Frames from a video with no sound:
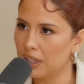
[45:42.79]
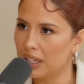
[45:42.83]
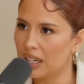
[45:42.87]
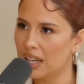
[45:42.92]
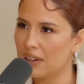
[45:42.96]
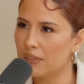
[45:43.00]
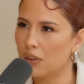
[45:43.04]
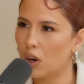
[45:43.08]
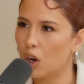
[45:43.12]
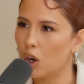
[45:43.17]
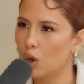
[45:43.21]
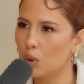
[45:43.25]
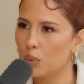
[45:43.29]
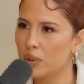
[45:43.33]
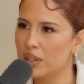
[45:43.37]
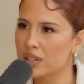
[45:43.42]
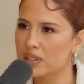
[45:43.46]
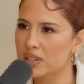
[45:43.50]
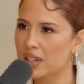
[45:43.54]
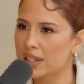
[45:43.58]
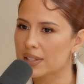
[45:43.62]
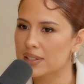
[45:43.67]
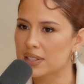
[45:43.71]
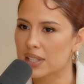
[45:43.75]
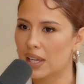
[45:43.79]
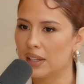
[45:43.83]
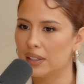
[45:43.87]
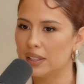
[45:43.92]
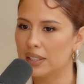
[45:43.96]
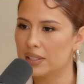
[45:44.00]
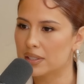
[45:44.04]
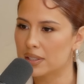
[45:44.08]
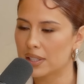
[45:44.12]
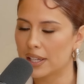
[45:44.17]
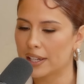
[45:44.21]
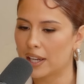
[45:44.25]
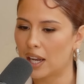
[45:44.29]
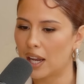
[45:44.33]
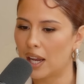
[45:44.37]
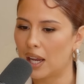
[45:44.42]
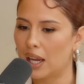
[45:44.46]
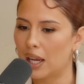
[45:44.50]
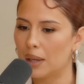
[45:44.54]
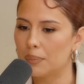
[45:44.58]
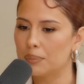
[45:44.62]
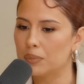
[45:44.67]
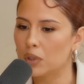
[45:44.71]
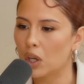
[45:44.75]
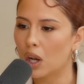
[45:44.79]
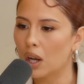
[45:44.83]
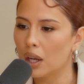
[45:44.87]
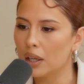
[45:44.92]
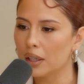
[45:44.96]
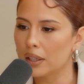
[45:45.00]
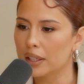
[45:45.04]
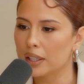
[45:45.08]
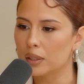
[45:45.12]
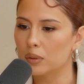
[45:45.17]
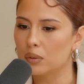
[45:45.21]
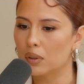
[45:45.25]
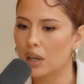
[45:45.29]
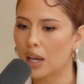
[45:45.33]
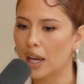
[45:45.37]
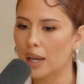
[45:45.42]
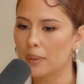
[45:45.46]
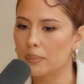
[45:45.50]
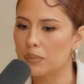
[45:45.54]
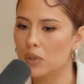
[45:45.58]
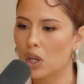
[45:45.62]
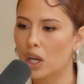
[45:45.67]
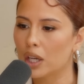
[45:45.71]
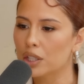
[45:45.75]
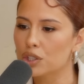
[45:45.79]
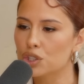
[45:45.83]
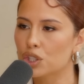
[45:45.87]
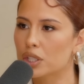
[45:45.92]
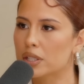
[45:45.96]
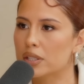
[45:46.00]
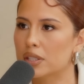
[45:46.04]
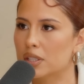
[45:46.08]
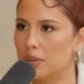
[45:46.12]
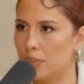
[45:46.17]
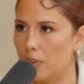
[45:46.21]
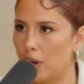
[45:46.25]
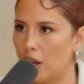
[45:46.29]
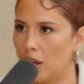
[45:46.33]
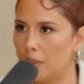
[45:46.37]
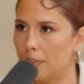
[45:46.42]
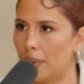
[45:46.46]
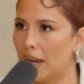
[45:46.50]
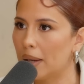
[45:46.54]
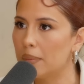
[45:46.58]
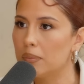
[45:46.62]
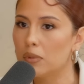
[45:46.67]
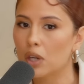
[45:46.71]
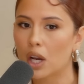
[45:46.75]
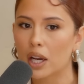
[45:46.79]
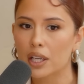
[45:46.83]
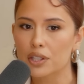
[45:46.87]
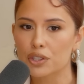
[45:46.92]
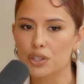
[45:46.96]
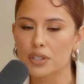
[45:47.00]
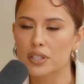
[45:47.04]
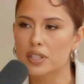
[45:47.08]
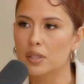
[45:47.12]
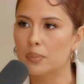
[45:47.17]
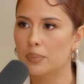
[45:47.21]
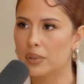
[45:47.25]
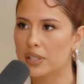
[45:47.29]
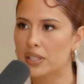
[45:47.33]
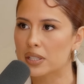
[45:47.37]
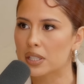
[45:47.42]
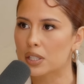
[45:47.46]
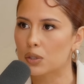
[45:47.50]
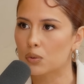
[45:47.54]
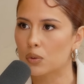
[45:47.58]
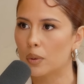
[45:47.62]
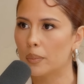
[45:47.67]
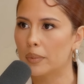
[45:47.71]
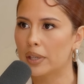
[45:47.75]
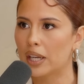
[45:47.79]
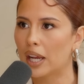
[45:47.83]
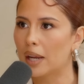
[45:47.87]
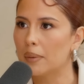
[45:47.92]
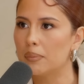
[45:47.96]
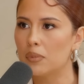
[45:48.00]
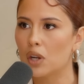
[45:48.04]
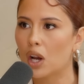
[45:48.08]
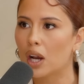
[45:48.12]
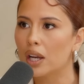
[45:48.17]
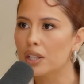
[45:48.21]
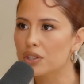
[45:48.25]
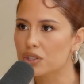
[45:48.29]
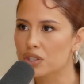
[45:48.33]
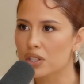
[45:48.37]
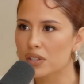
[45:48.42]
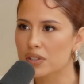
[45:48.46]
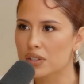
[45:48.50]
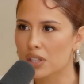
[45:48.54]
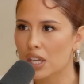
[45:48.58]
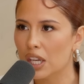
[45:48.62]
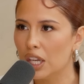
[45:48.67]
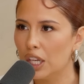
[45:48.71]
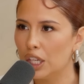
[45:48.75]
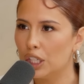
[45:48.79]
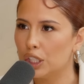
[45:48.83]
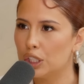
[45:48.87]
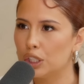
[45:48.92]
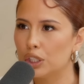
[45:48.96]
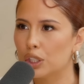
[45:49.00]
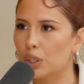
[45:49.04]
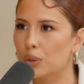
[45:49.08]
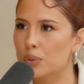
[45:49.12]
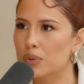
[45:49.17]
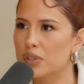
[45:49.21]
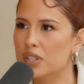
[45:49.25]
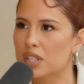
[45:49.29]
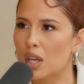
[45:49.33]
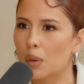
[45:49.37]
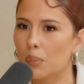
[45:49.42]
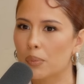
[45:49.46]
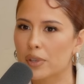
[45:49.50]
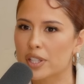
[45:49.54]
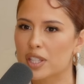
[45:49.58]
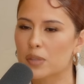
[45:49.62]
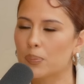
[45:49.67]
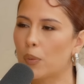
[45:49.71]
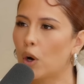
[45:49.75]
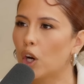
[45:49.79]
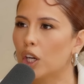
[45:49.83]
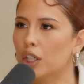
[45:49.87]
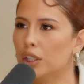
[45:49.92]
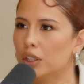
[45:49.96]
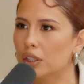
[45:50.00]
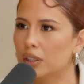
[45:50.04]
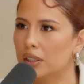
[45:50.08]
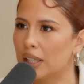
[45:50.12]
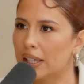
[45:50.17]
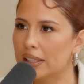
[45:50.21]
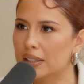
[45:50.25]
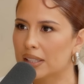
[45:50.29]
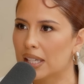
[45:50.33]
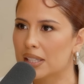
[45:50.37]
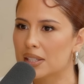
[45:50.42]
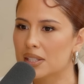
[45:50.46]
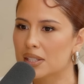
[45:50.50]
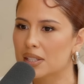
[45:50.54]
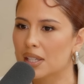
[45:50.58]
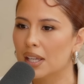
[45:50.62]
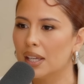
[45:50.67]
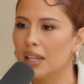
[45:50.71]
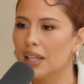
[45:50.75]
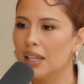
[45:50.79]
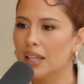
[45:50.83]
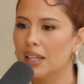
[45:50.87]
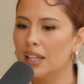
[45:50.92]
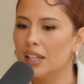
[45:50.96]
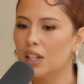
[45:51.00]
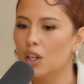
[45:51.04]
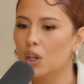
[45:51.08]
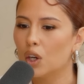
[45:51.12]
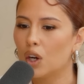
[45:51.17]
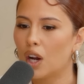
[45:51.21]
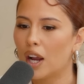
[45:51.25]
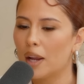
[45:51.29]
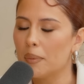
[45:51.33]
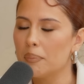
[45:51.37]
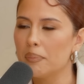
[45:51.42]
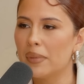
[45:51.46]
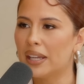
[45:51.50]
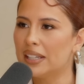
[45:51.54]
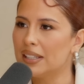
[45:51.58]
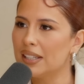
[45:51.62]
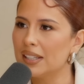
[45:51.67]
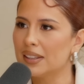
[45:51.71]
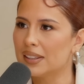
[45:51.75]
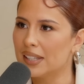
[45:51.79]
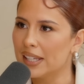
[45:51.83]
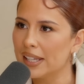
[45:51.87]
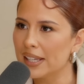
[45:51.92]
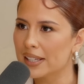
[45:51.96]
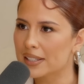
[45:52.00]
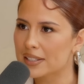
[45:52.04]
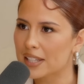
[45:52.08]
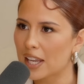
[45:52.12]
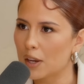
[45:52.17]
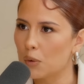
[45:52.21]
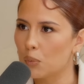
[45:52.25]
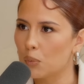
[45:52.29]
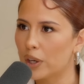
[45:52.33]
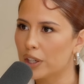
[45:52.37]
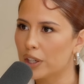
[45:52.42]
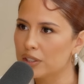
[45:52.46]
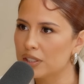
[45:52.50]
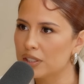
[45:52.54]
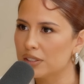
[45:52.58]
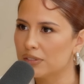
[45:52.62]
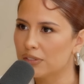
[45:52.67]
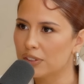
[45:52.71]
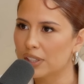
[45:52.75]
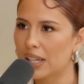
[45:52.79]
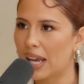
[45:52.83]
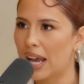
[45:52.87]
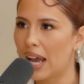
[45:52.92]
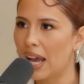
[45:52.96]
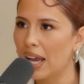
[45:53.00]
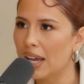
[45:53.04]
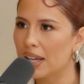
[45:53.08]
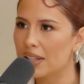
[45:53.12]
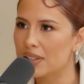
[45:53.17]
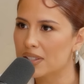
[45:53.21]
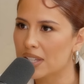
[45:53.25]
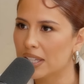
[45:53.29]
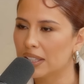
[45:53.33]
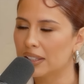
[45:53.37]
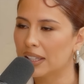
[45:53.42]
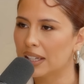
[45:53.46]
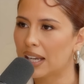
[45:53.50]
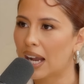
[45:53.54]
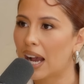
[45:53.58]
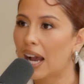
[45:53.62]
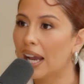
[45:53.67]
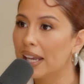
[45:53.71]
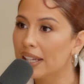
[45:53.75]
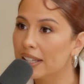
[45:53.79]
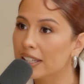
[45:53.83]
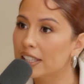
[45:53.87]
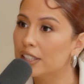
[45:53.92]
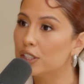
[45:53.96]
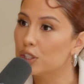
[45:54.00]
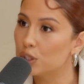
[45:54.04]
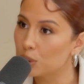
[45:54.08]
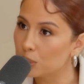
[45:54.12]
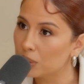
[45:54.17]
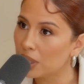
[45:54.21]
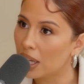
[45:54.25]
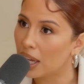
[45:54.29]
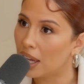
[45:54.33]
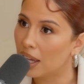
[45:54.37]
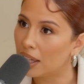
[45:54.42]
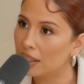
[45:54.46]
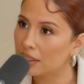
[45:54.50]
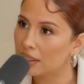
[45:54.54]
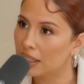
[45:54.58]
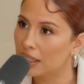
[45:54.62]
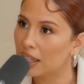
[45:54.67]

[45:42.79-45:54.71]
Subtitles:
And I've always like said this, like I'm not just a mom. I'm not just a businesswoman. I'm not just, someone's partner. Like I'm many things. I wear different hats, and like I can do that. Like